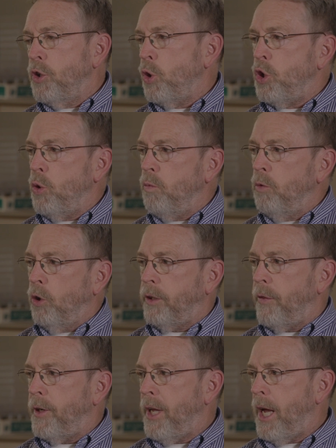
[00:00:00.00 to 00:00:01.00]
So as you looked
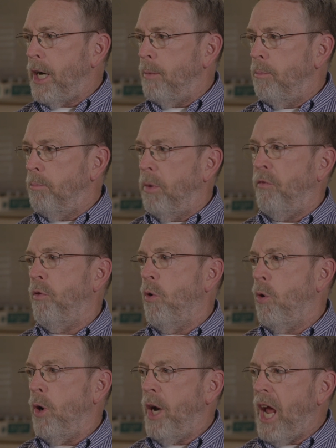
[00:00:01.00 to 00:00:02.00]
at the data
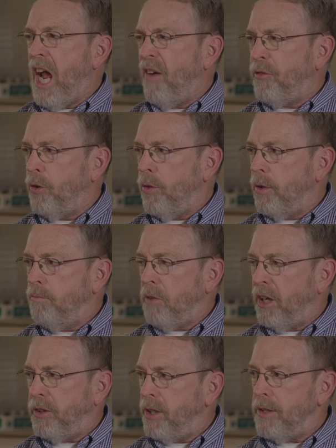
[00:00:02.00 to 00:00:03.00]
before and after the
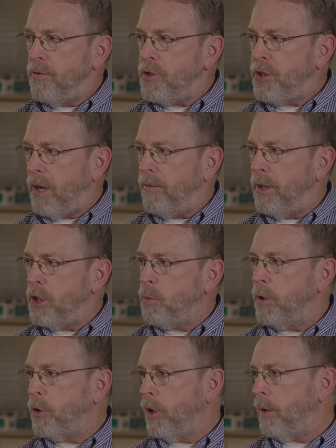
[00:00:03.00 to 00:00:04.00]
1970s
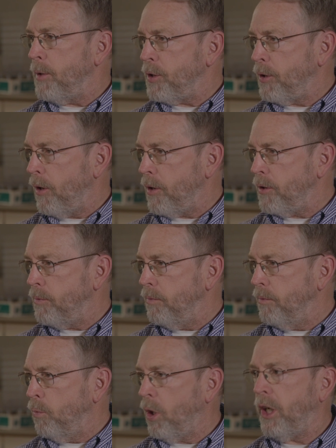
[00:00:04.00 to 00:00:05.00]
when the tournament starts,
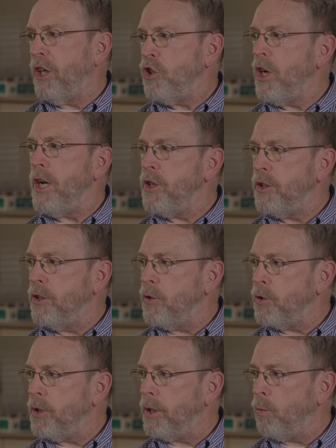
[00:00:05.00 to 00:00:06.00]
what kind of change did you
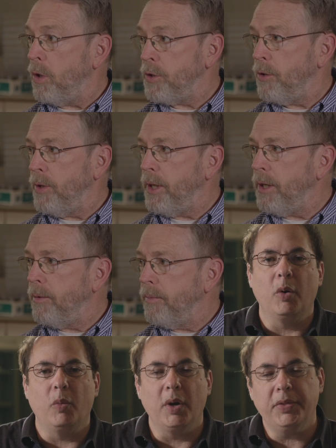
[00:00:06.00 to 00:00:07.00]
see? Was there any?
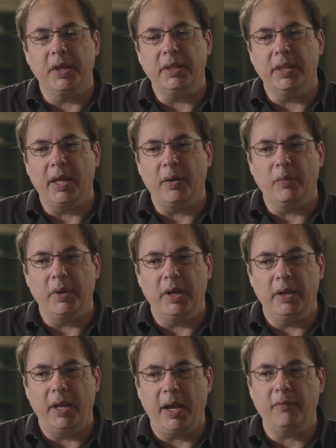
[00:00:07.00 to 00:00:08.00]
One thing that
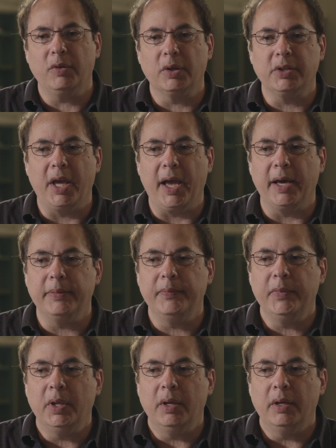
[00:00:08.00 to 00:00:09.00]
we have looked
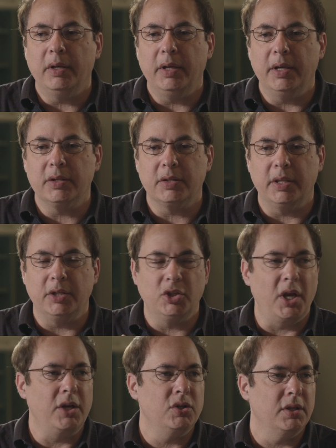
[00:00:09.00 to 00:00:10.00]
at is the
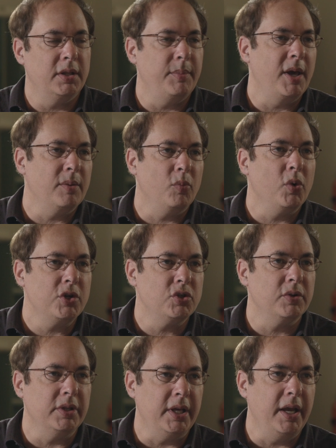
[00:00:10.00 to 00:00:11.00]
change in the amount of
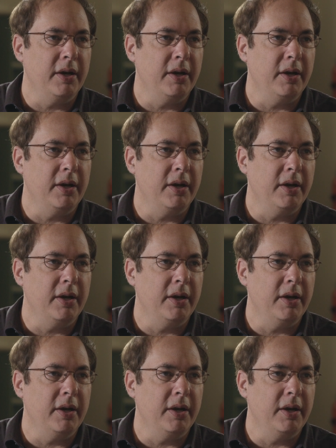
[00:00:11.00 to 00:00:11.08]
moisture in the